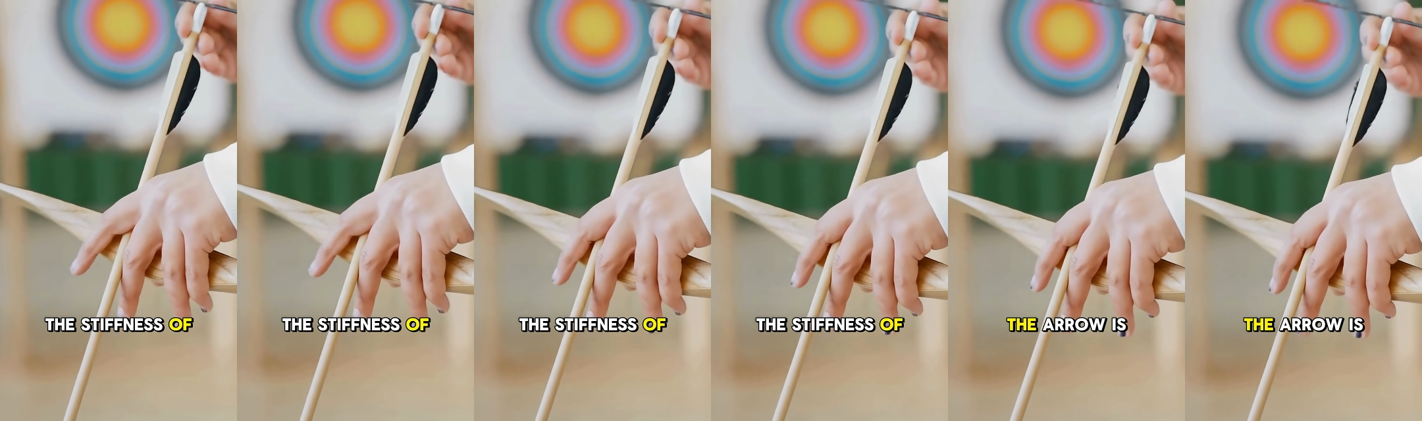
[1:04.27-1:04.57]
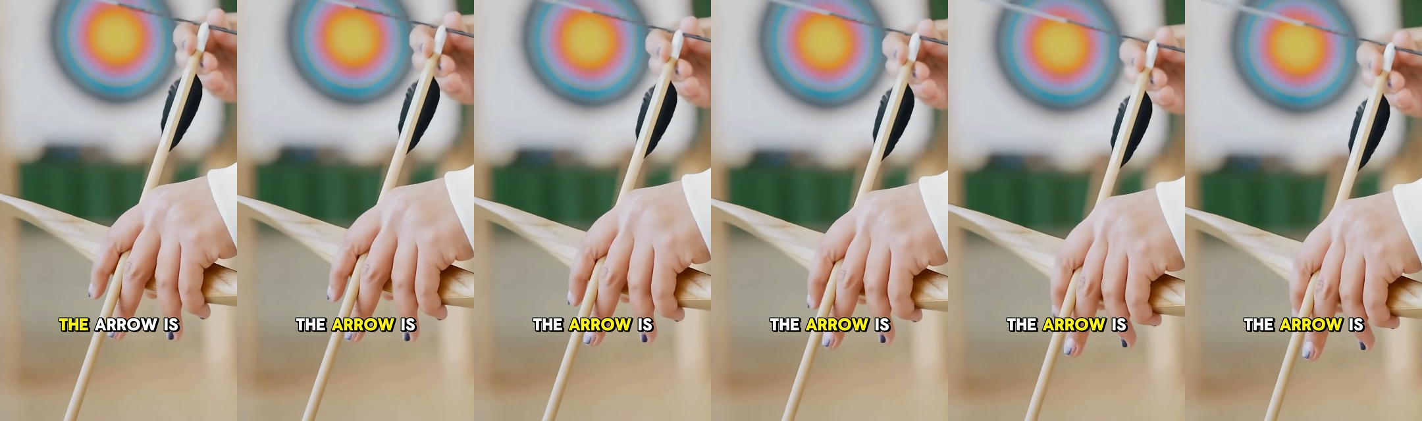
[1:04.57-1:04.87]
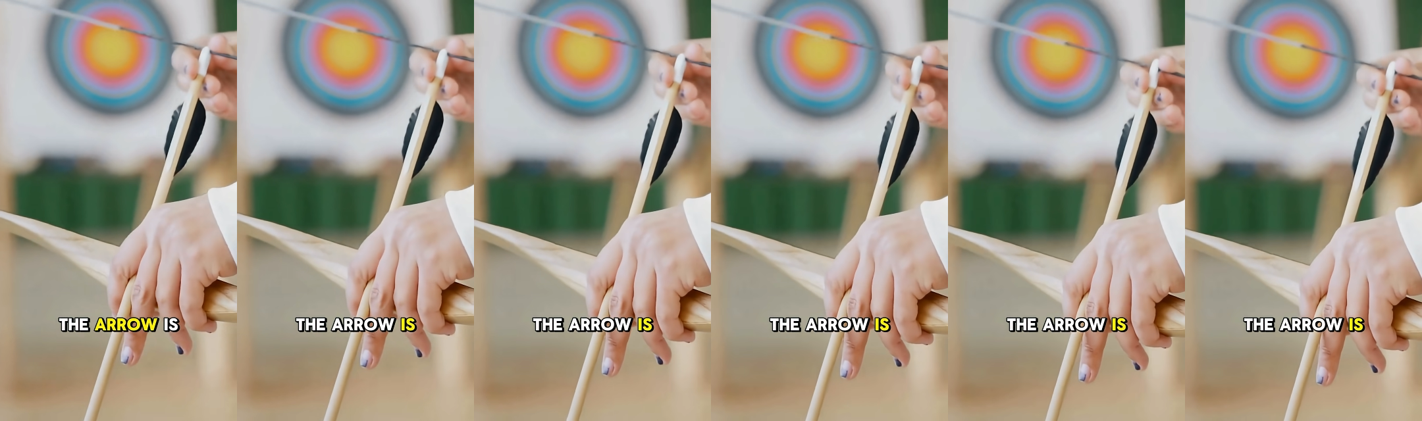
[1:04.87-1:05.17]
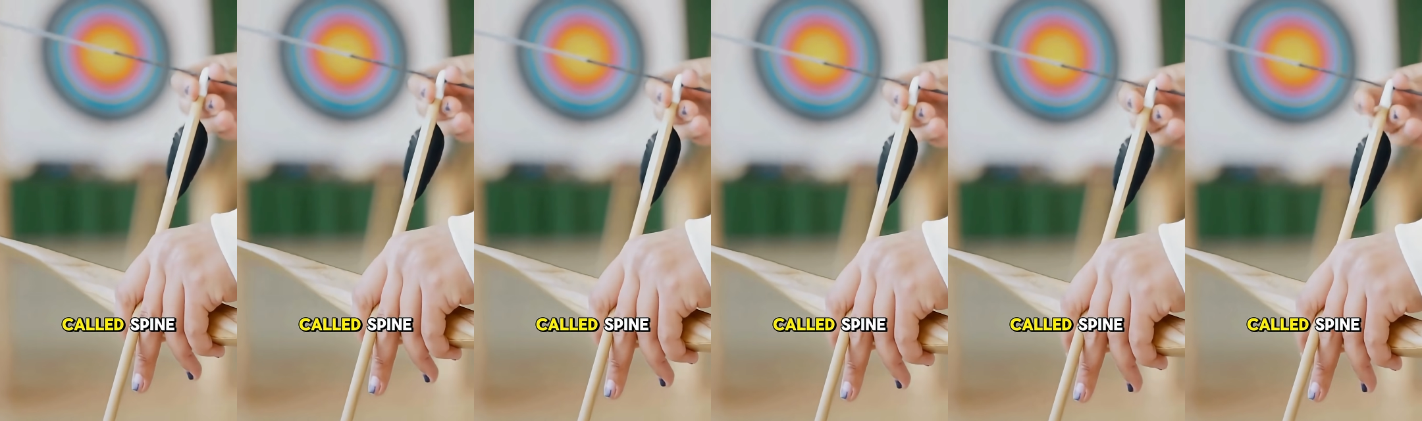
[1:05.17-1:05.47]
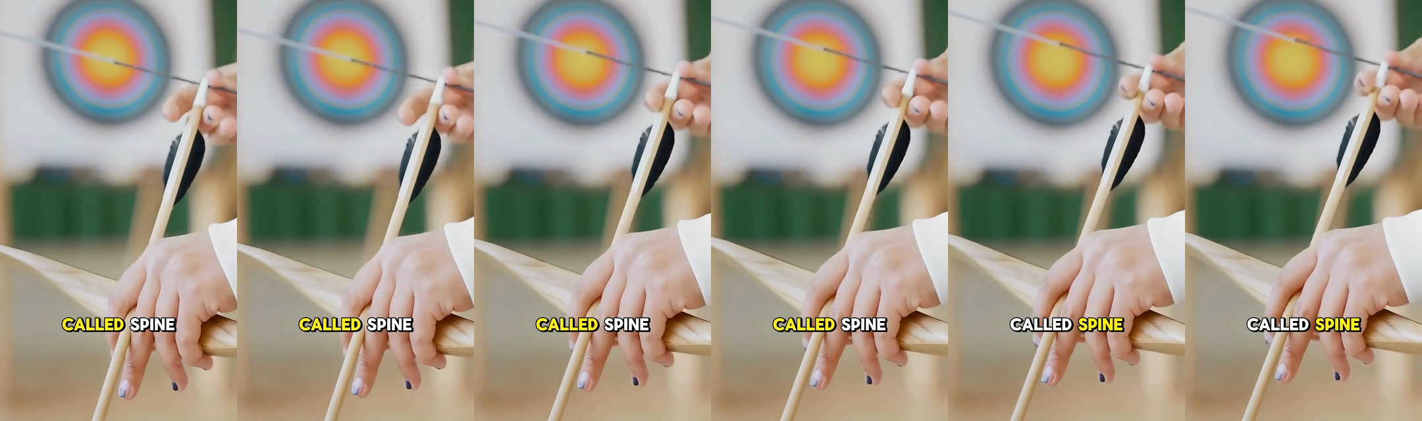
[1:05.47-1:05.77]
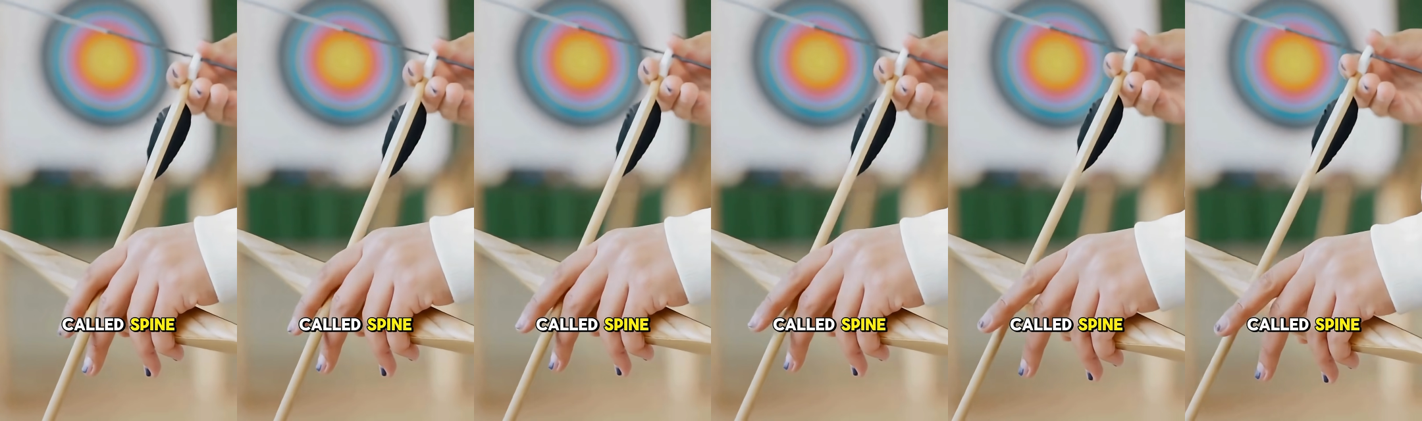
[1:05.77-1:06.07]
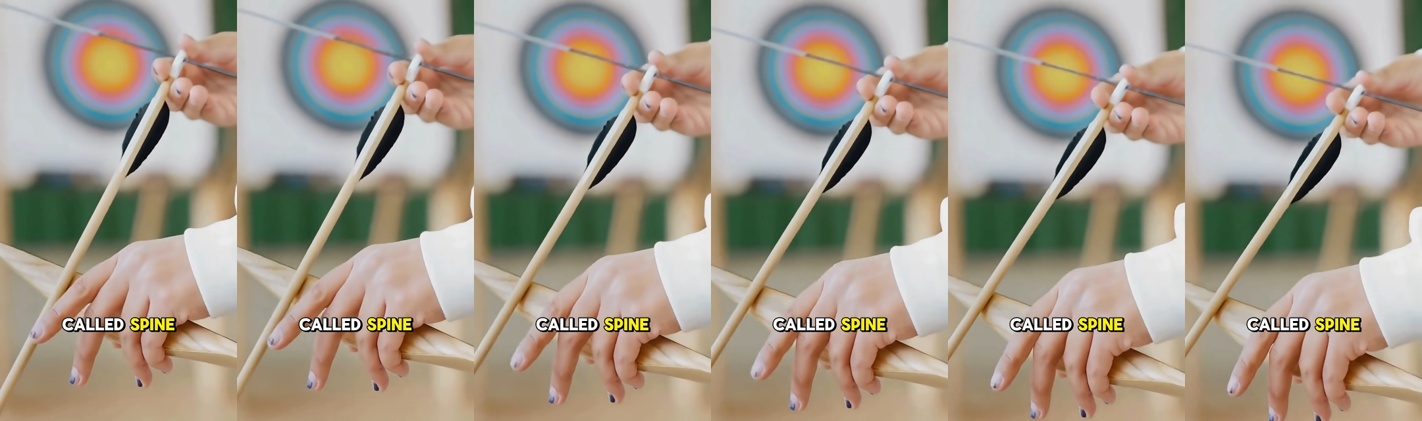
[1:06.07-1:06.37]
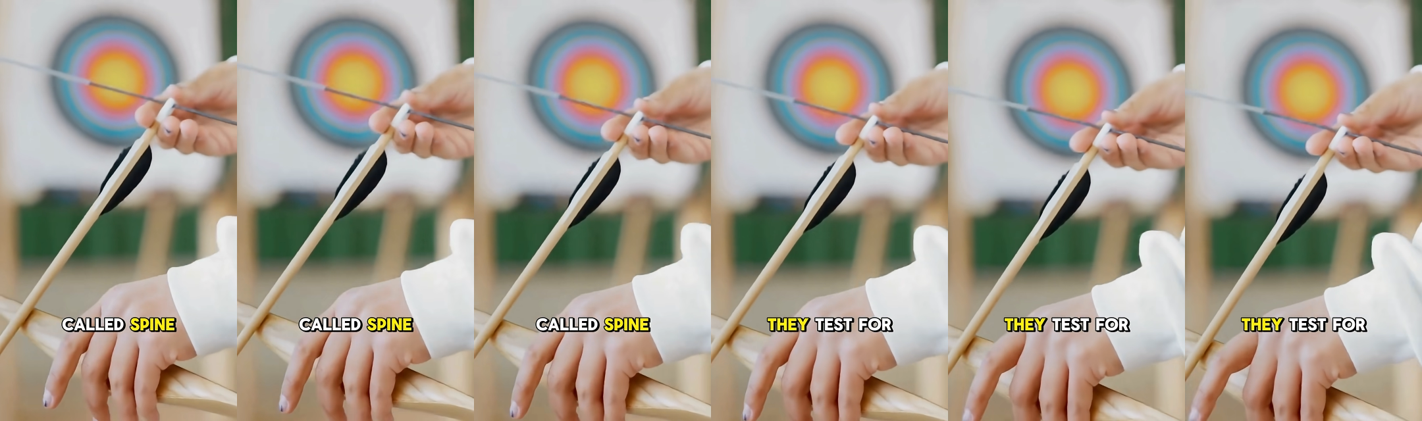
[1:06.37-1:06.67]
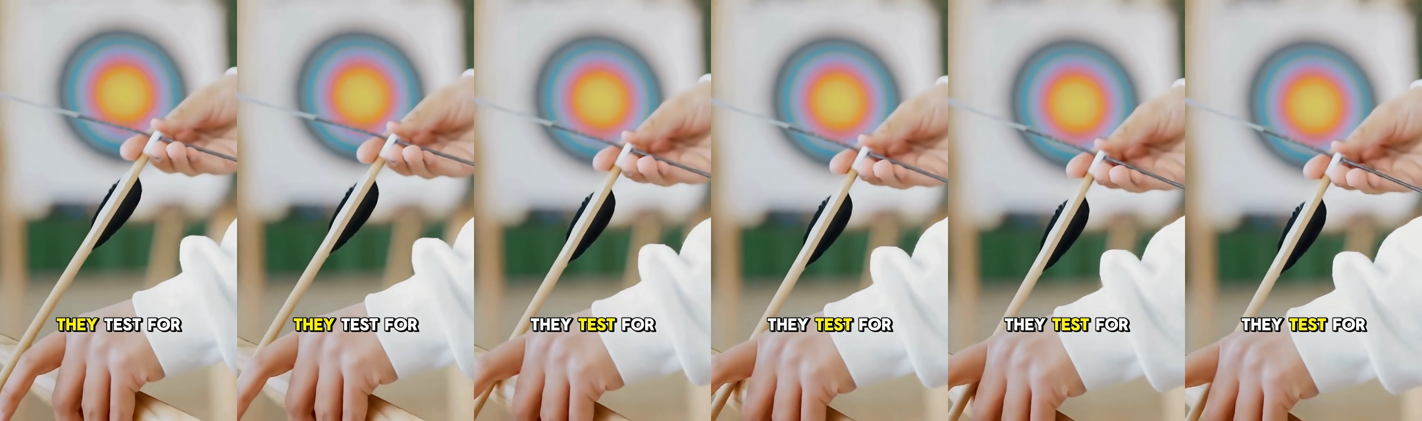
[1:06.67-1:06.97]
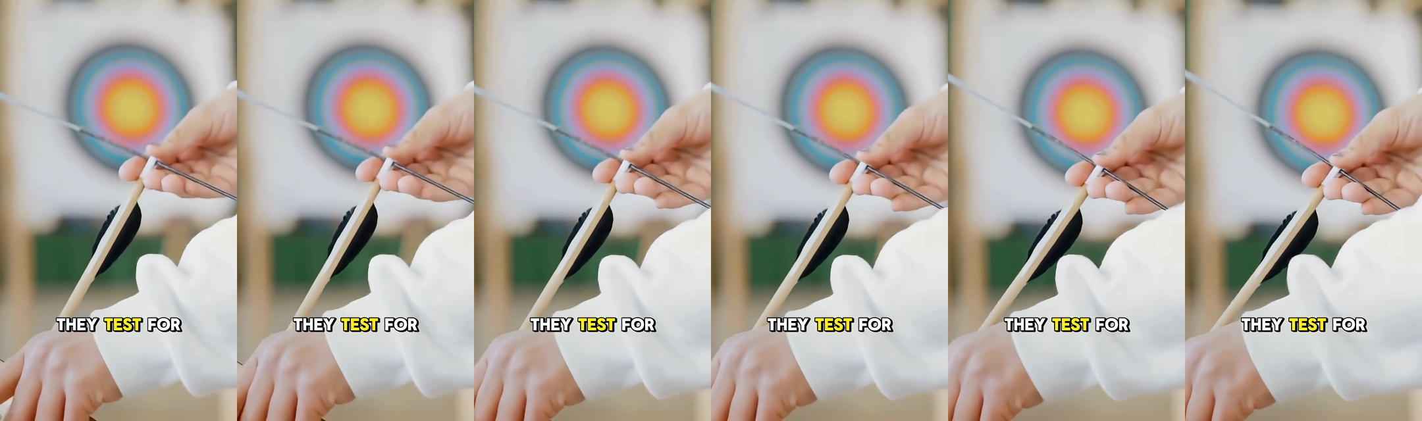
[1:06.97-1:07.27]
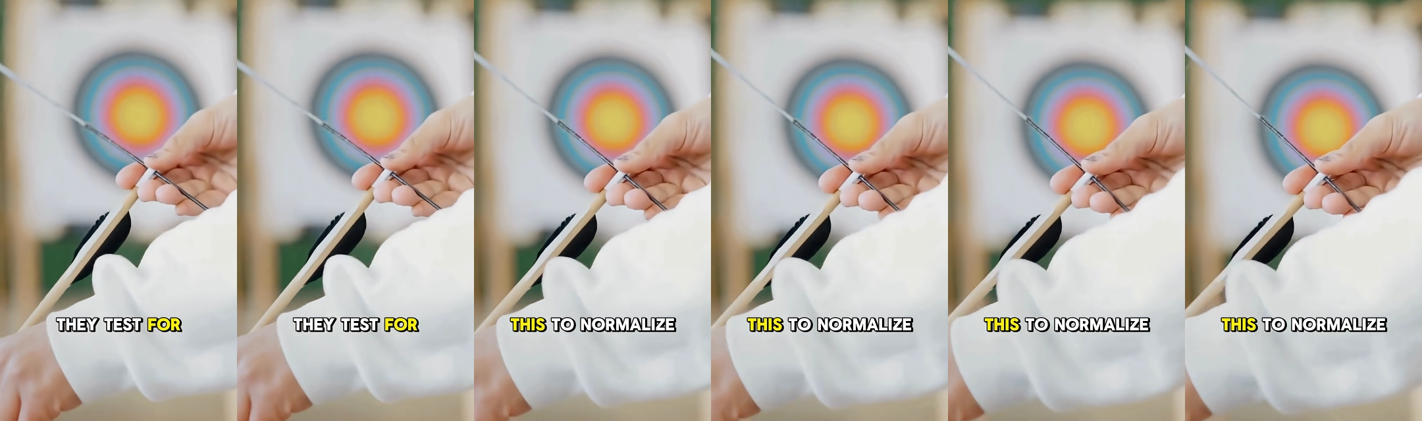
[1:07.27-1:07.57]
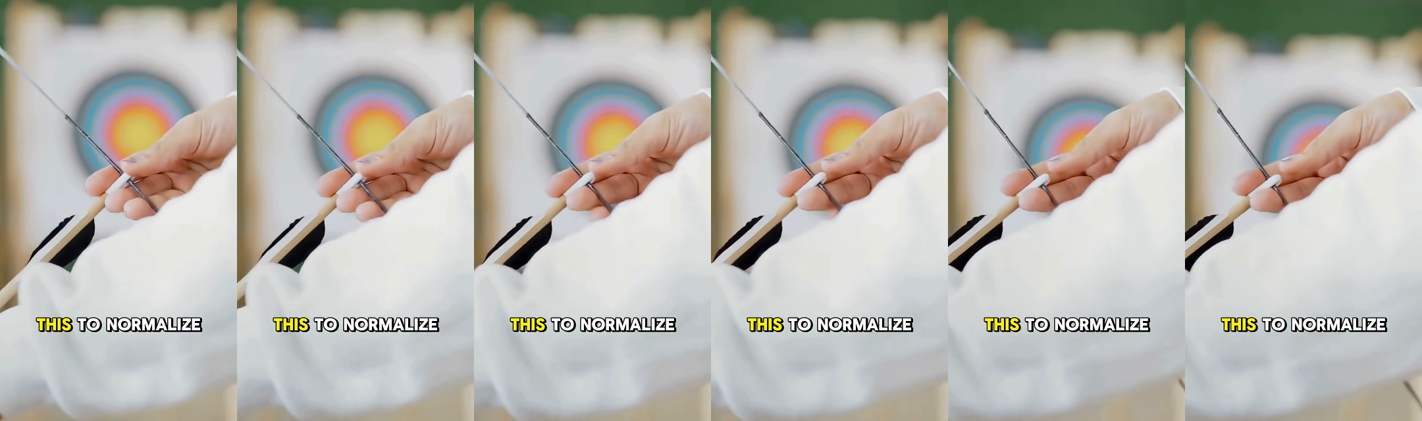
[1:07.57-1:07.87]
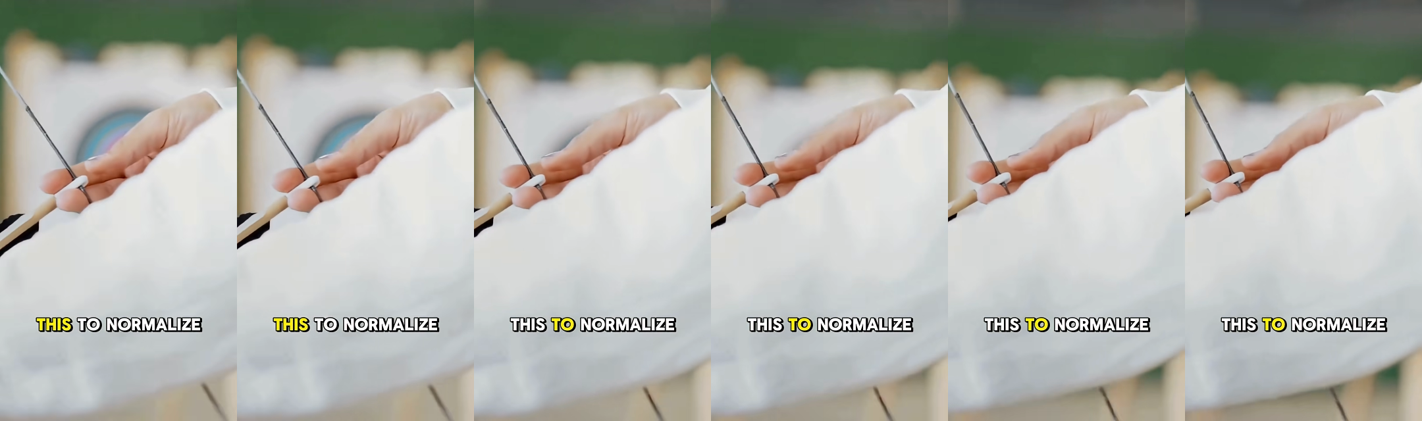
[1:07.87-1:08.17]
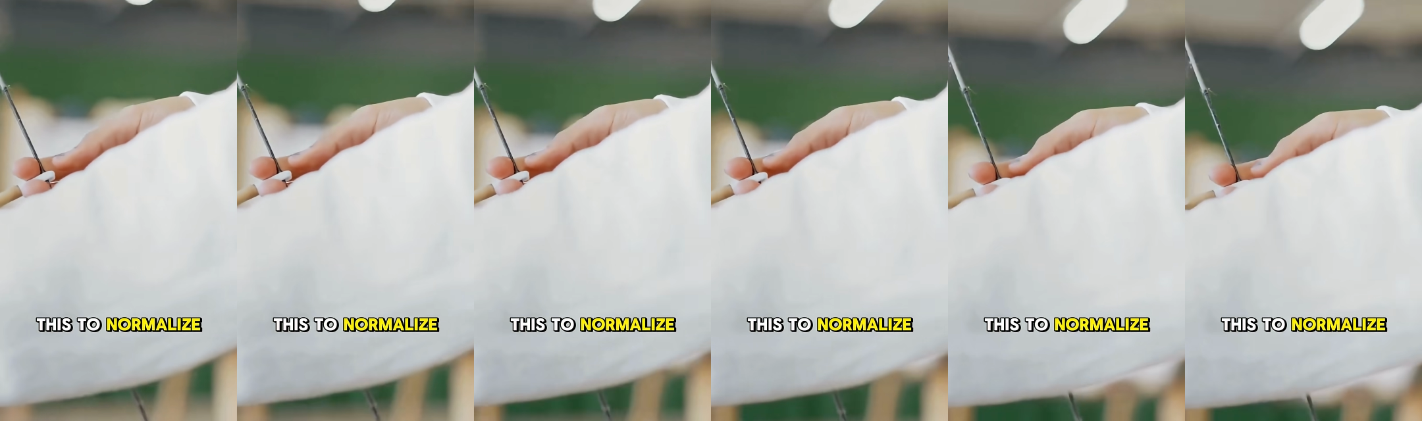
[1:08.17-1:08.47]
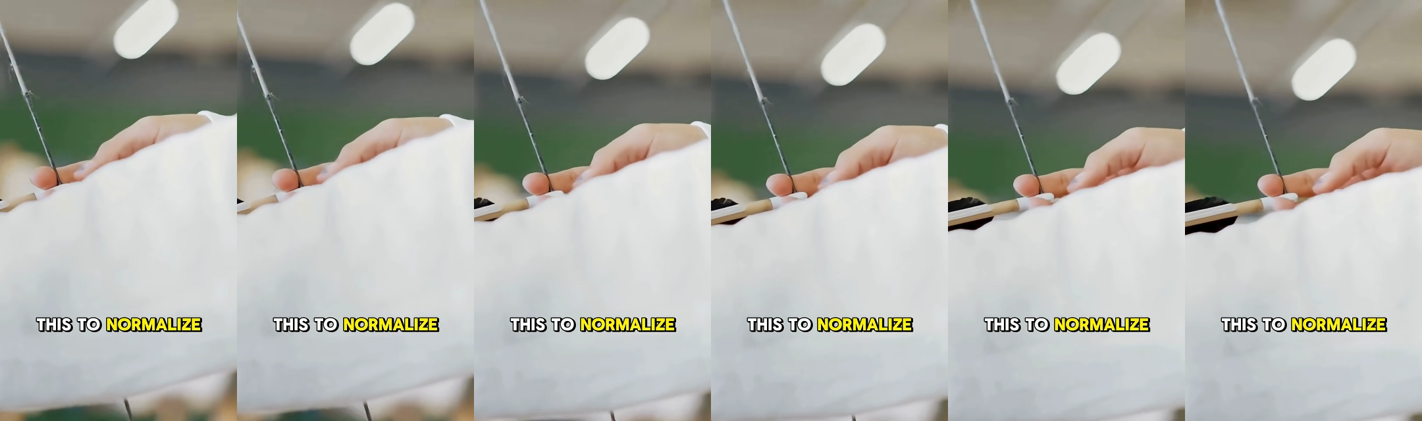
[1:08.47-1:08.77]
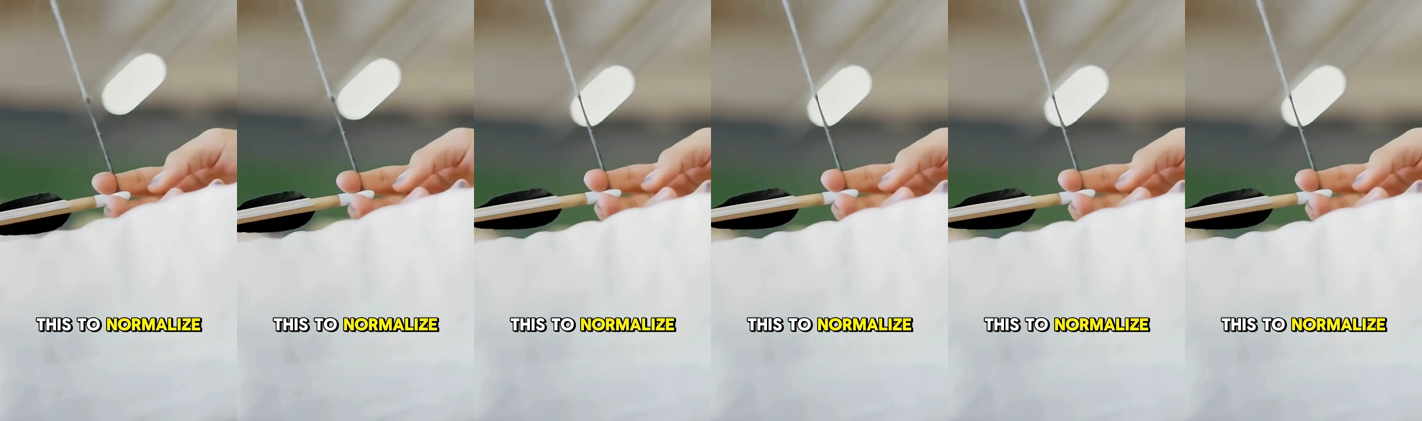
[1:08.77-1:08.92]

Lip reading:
(no speaker visible)